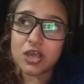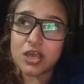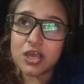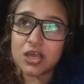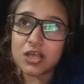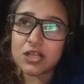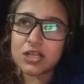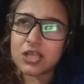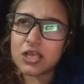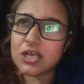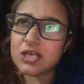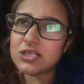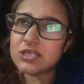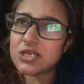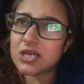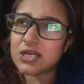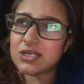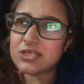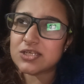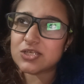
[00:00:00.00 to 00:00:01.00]
Things
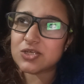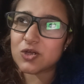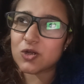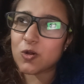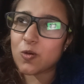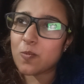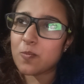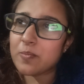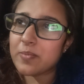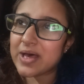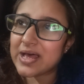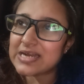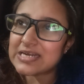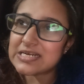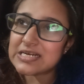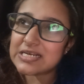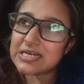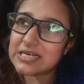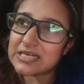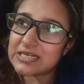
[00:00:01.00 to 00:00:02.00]
are just going to
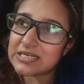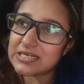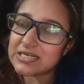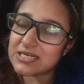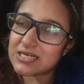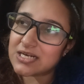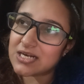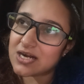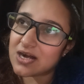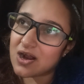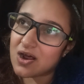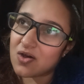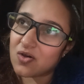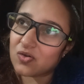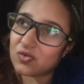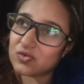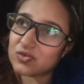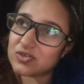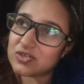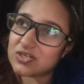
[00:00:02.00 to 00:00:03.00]
magically turn
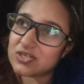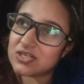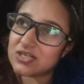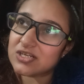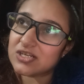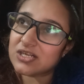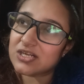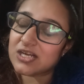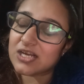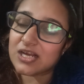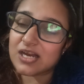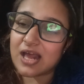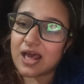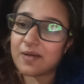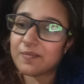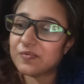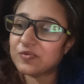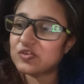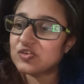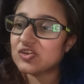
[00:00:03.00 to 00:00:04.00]
around. It
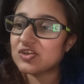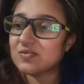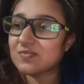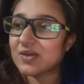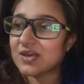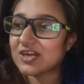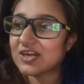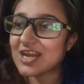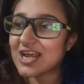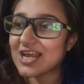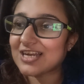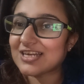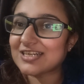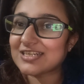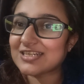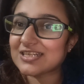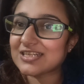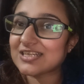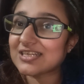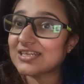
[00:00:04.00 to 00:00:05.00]
happens in my
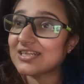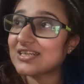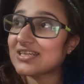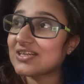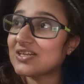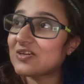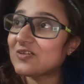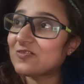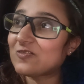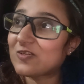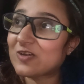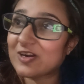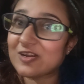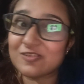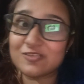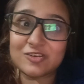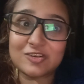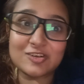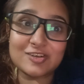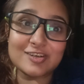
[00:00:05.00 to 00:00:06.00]
reality
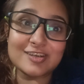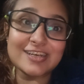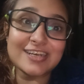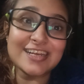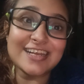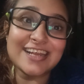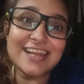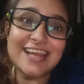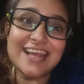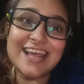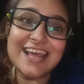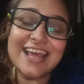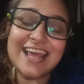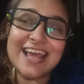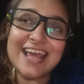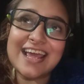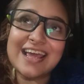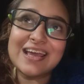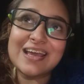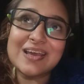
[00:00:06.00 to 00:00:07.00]
forever.
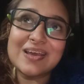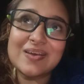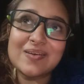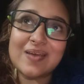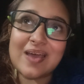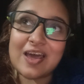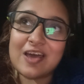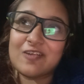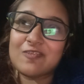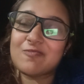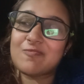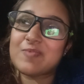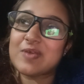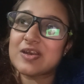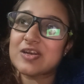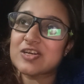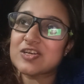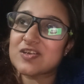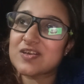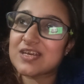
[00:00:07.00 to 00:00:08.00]
I've
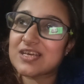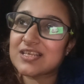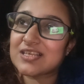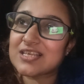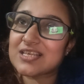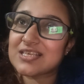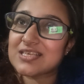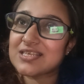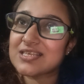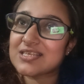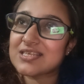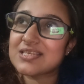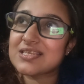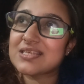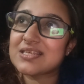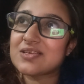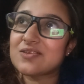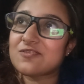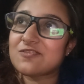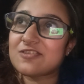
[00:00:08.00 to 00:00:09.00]
been doing this
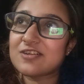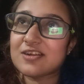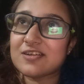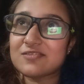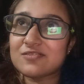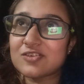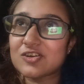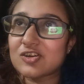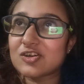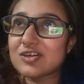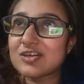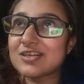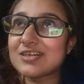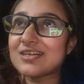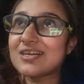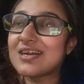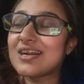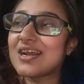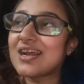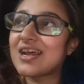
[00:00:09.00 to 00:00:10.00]
forever.
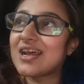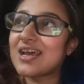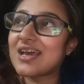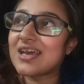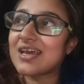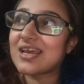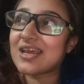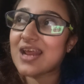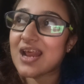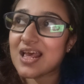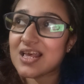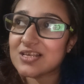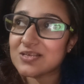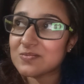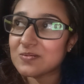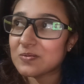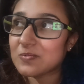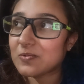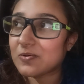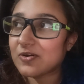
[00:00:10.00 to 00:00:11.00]
It has
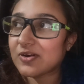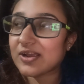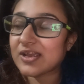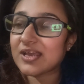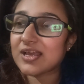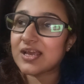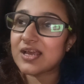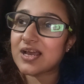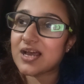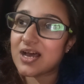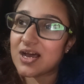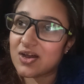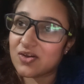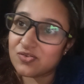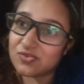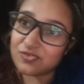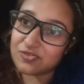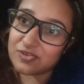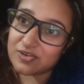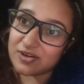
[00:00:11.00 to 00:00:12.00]
been working
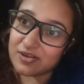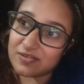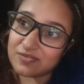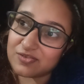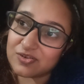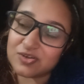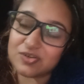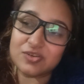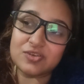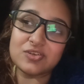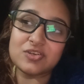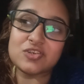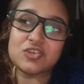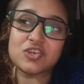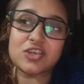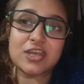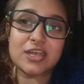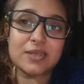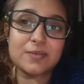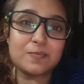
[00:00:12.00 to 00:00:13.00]
out forever.
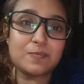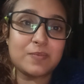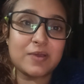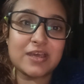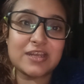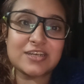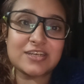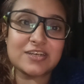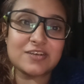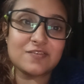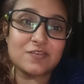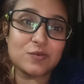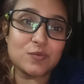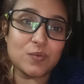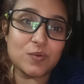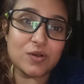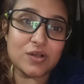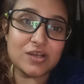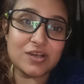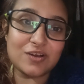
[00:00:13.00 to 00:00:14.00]
So I bet it
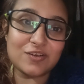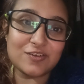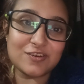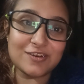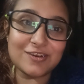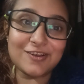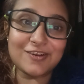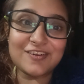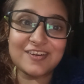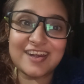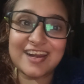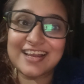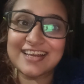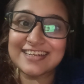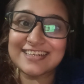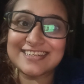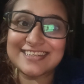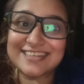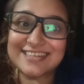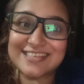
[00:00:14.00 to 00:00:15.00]
will work out in your
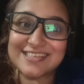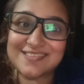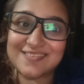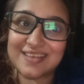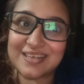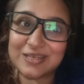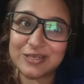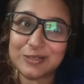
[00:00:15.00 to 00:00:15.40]
reality as well.